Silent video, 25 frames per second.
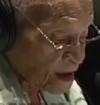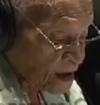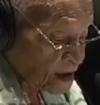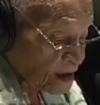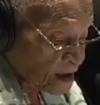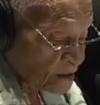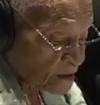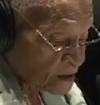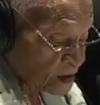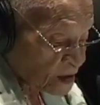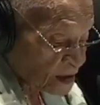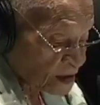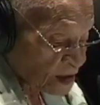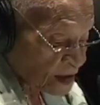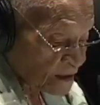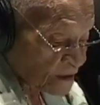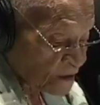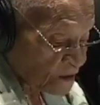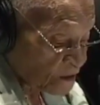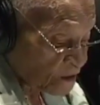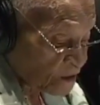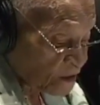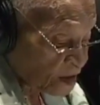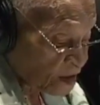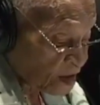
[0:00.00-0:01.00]
I will
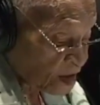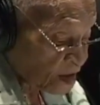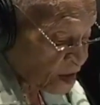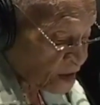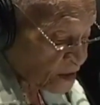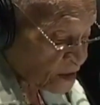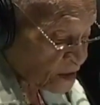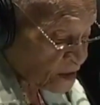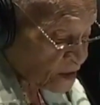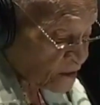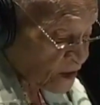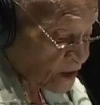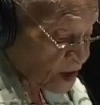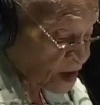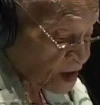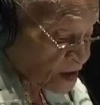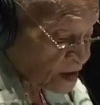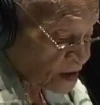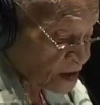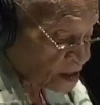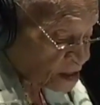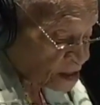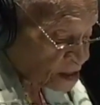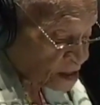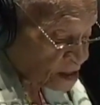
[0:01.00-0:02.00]
never forget the
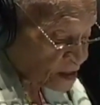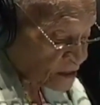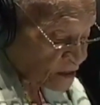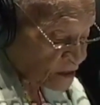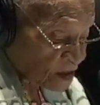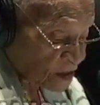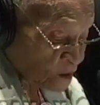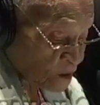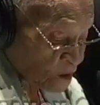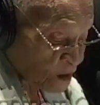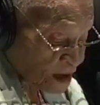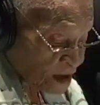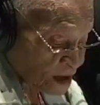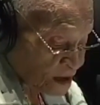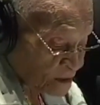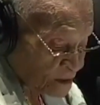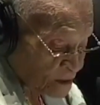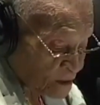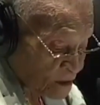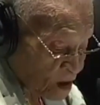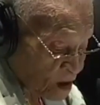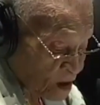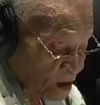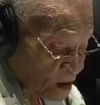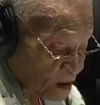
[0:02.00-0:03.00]
violence of the white
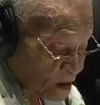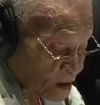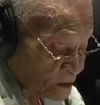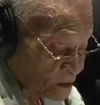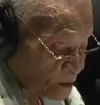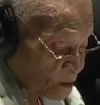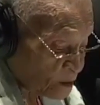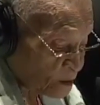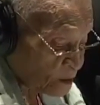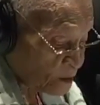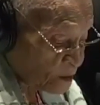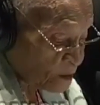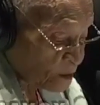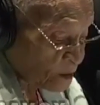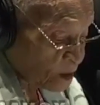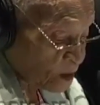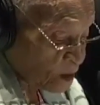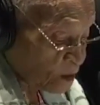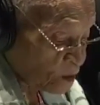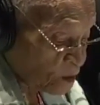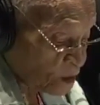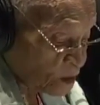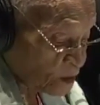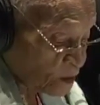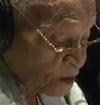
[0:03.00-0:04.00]
mob
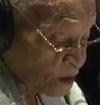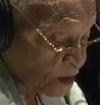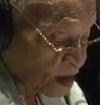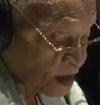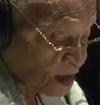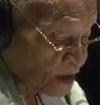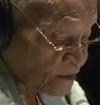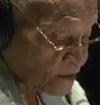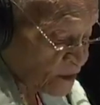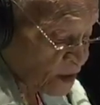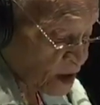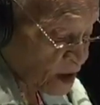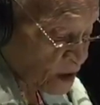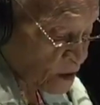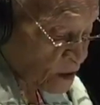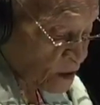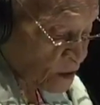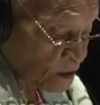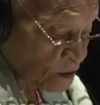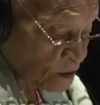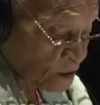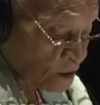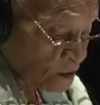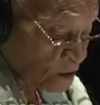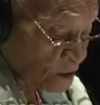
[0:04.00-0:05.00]
when we left our
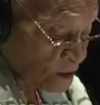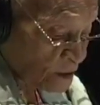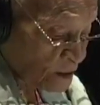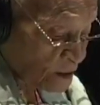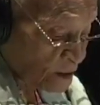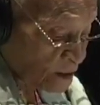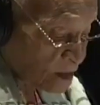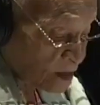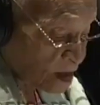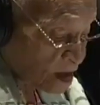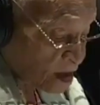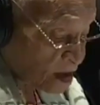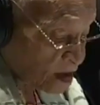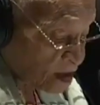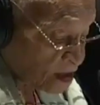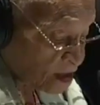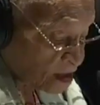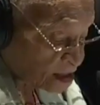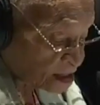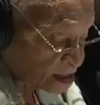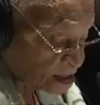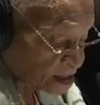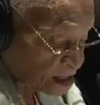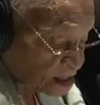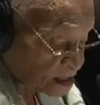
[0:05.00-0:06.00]
home.
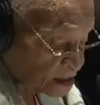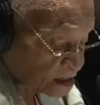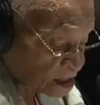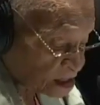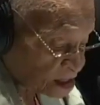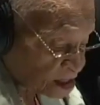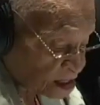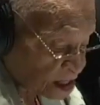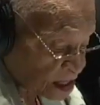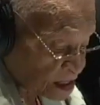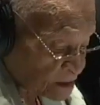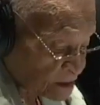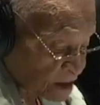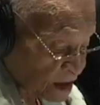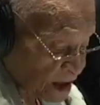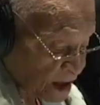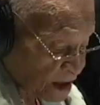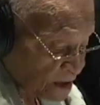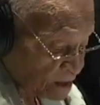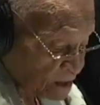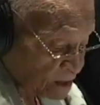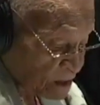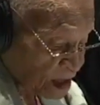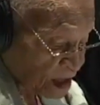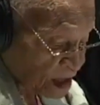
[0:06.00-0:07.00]
I still see
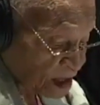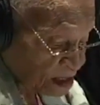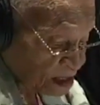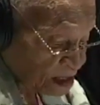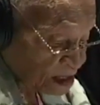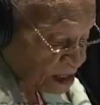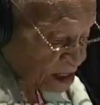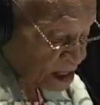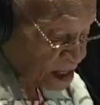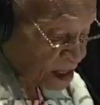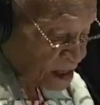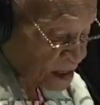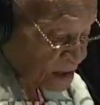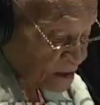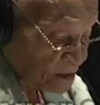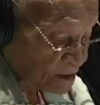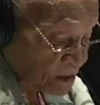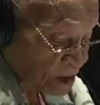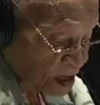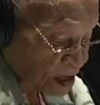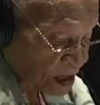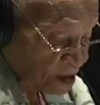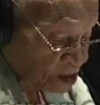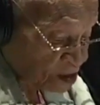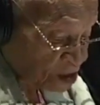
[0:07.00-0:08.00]
Black men
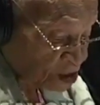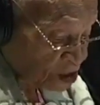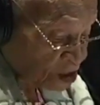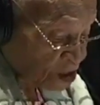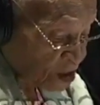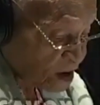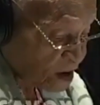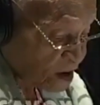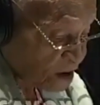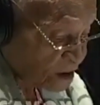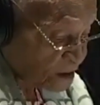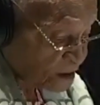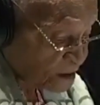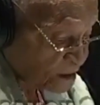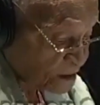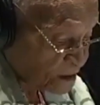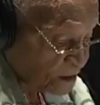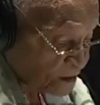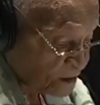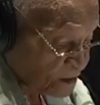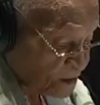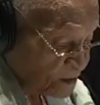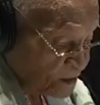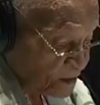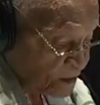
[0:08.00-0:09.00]
being shot,
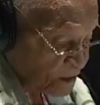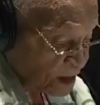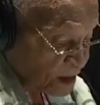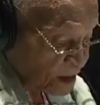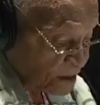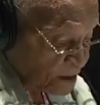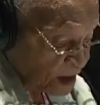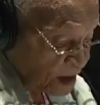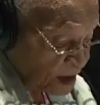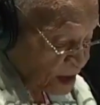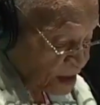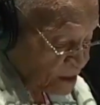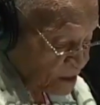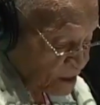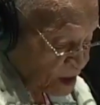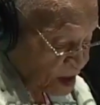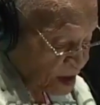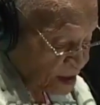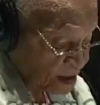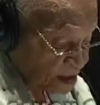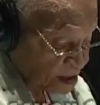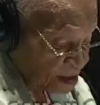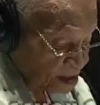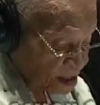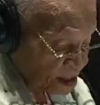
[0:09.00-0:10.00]
Black
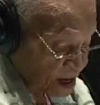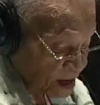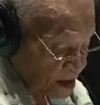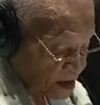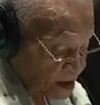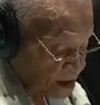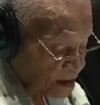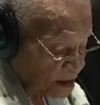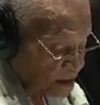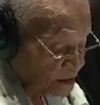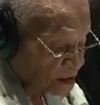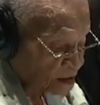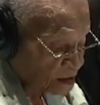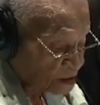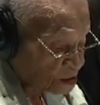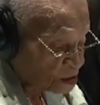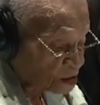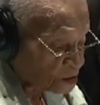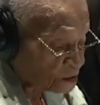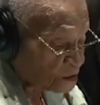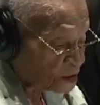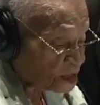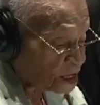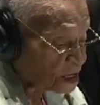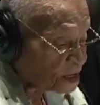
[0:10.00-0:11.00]
bodies lying in the
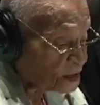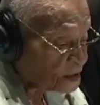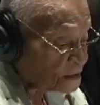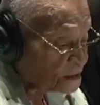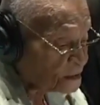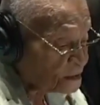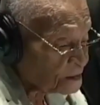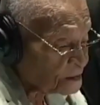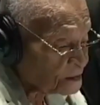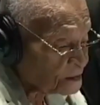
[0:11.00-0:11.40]
street.